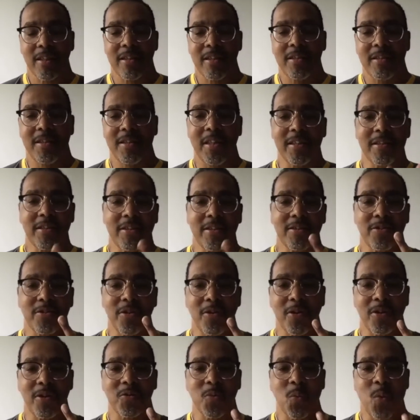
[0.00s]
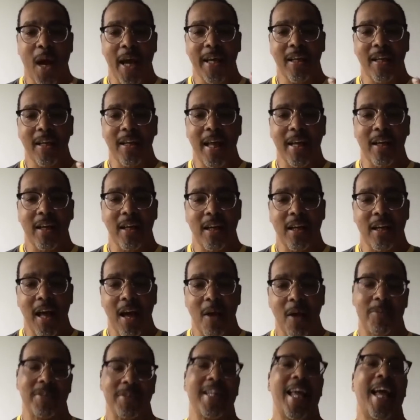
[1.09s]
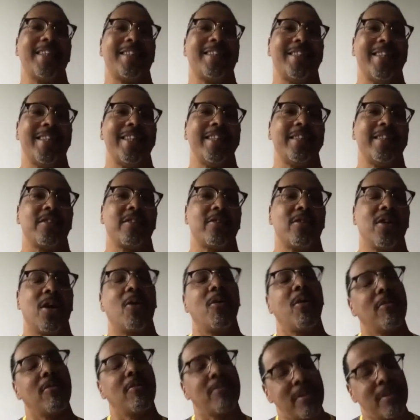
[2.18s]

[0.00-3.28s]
Jesus turns white like a cloud, but that's Jesus though.